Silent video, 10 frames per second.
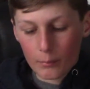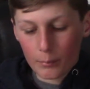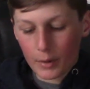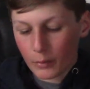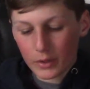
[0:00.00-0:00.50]

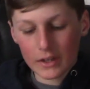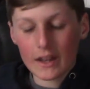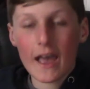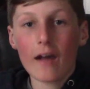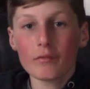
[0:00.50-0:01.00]
But we
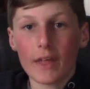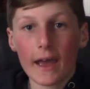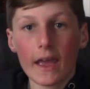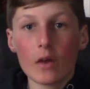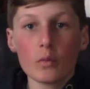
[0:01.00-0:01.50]
didn't have
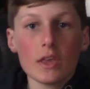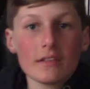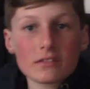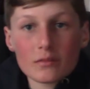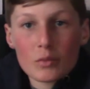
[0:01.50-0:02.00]
that. And
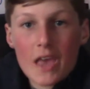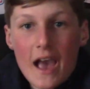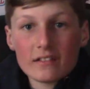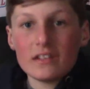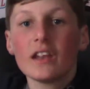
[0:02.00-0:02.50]
we, we
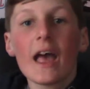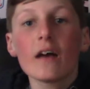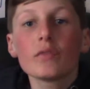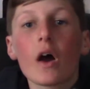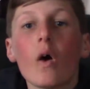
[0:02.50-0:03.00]
ha didn't
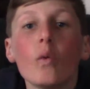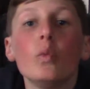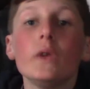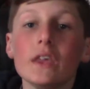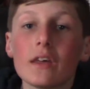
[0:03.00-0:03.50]
have that
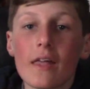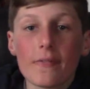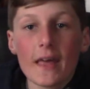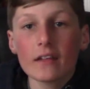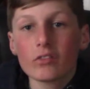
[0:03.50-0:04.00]
all week.
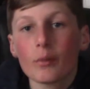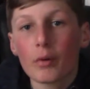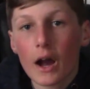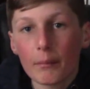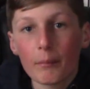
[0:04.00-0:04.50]
And that's the
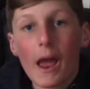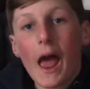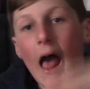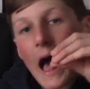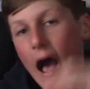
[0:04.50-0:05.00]
problem
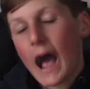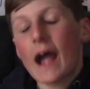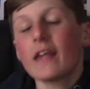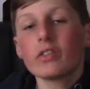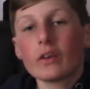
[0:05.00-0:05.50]

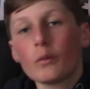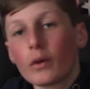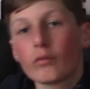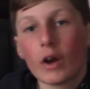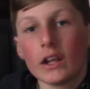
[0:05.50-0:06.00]
I think
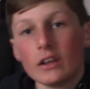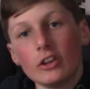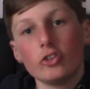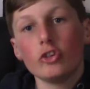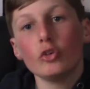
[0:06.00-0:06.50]
we're running
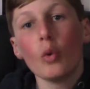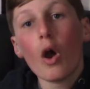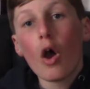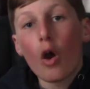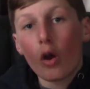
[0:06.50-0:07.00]
into
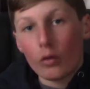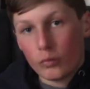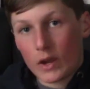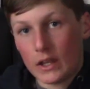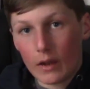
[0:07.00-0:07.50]

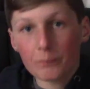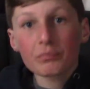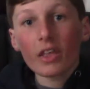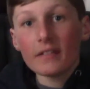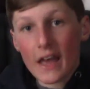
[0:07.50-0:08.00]
right now.
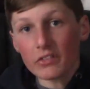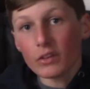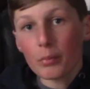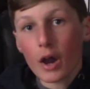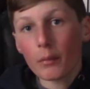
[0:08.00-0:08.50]
That's
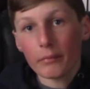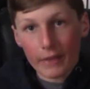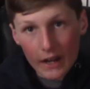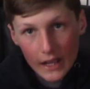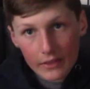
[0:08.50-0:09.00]
the problem
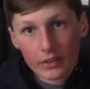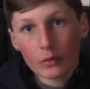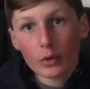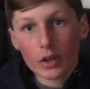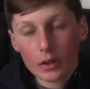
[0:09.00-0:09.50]
that I
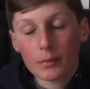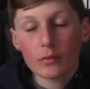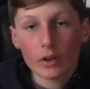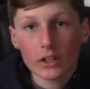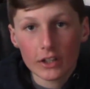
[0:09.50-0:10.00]
think we're going to be
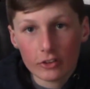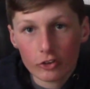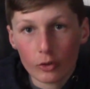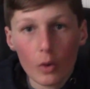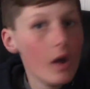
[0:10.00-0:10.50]
running
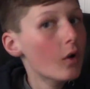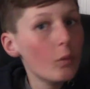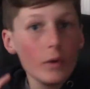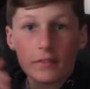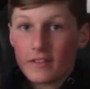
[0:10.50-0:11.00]
into
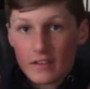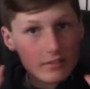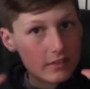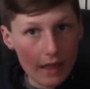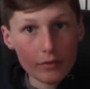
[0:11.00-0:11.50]
with these
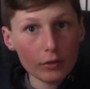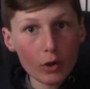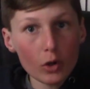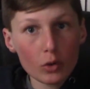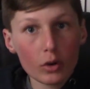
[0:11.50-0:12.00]
seven
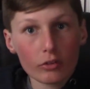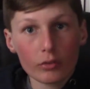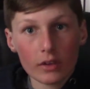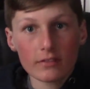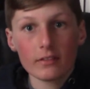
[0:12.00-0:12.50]
road course
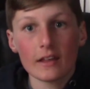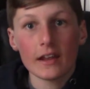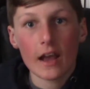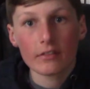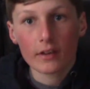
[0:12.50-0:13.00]
races
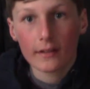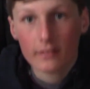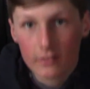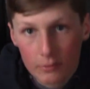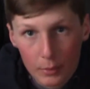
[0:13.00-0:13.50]
that
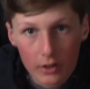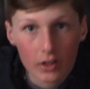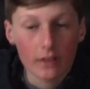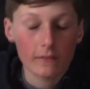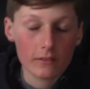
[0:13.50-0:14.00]
NASCAR's
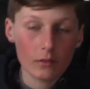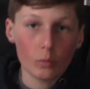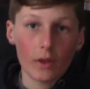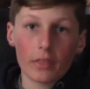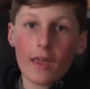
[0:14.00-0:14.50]
experiencing
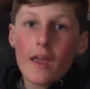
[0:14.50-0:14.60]
with.